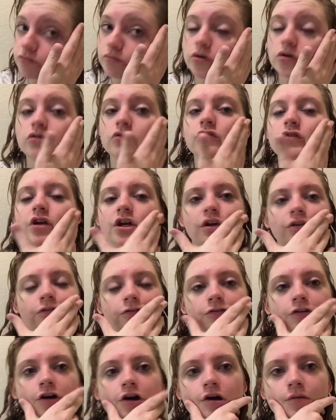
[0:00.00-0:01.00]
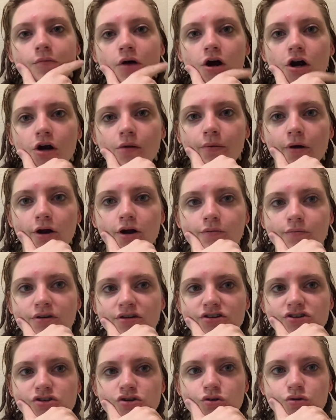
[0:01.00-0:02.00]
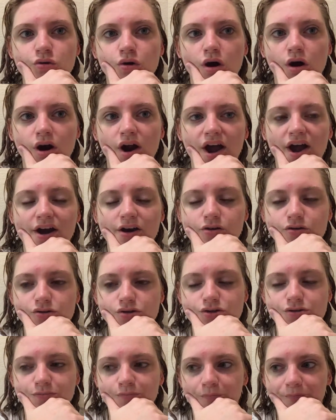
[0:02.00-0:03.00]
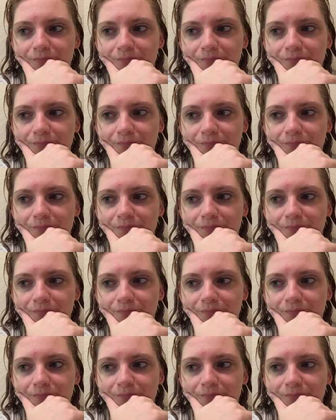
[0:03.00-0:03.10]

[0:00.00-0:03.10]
moving from our apartment to our house.